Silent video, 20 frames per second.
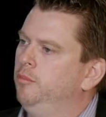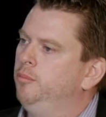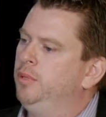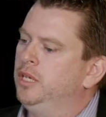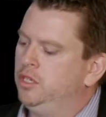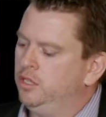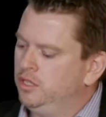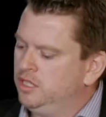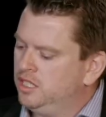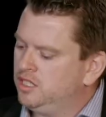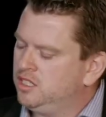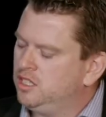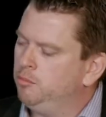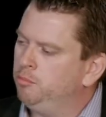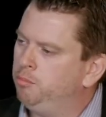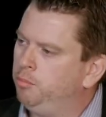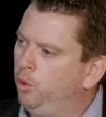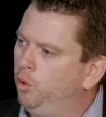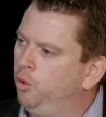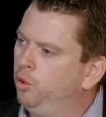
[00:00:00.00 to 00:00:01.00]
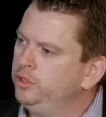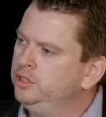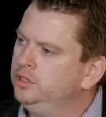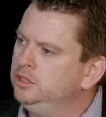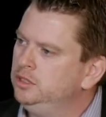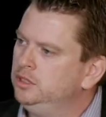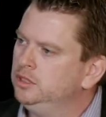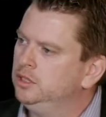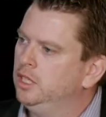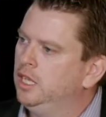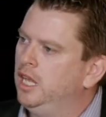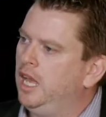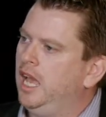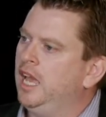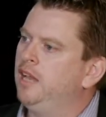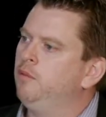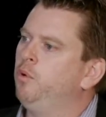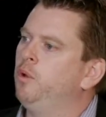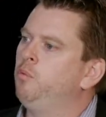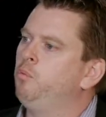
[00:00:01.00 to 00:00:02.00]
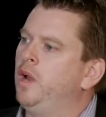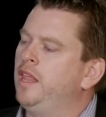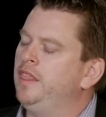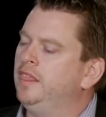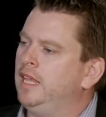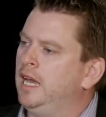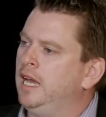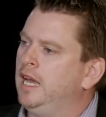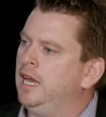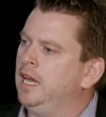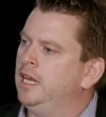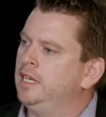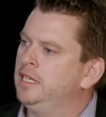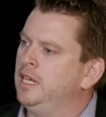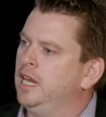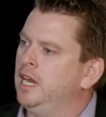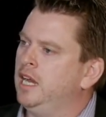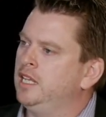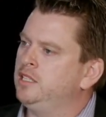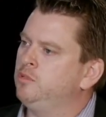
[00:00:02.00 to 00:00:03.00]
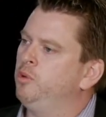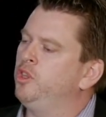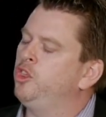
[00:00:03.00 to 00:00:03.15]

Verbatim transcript: Because it's important, and we went the hard yards.